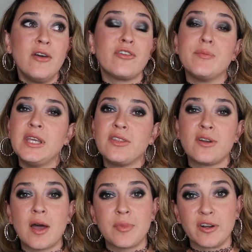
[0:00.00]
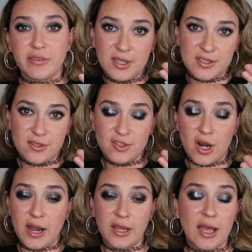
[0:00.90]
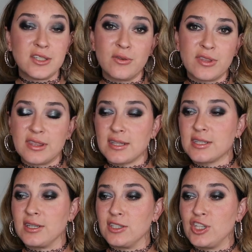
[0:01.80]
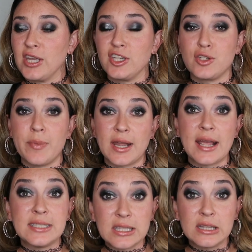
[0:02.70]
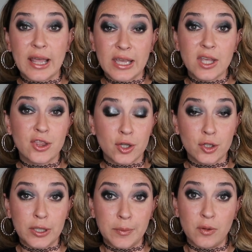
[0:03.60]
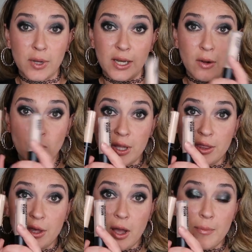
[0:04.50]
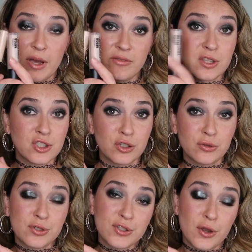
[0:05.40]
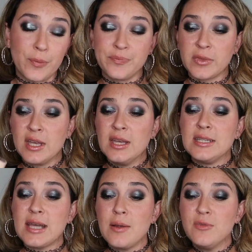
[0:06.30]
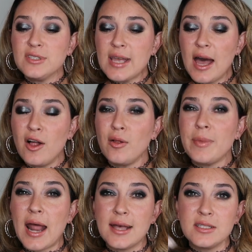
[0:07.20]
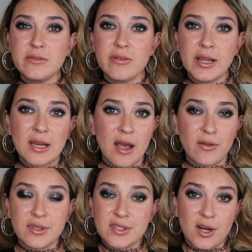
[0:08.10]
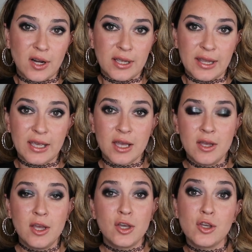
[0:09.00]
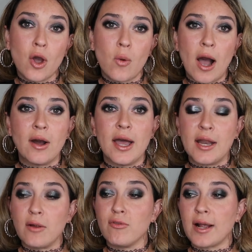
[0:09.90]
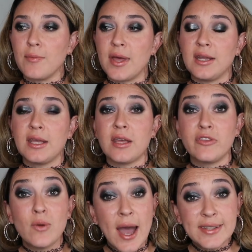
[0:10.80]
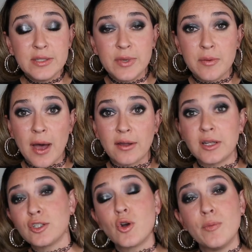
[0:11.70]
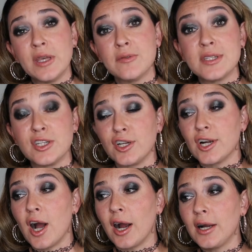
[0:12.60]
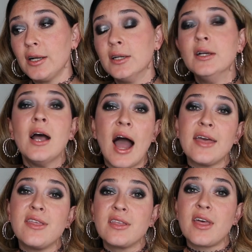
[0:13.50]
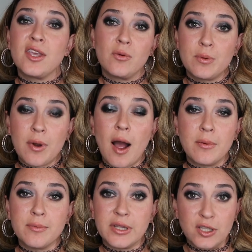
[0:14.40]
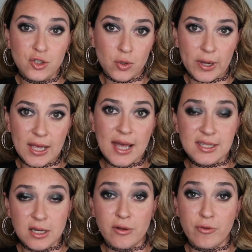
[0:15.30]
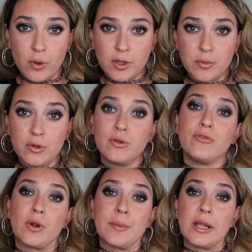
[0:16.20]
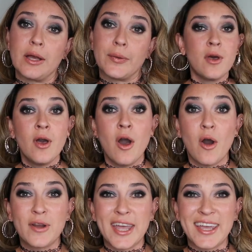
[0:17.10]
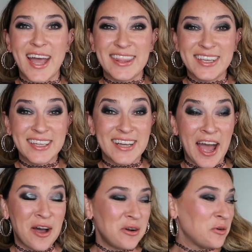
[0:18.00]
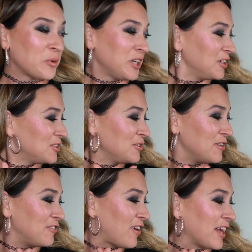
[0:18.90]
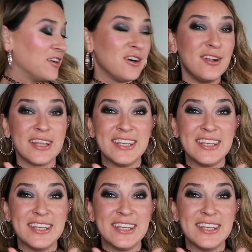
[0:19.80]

for me, they're not perfect because they're drying. I don't think that's gonna change, but I did like the creamy one with above the two. So time will tell, but as of right now, these aren't like go out and I recommend it. If you asked me about it or told me it was in your cart, I think that you would probably enjoy it as an affordable formula. Okay, I think now we are to the final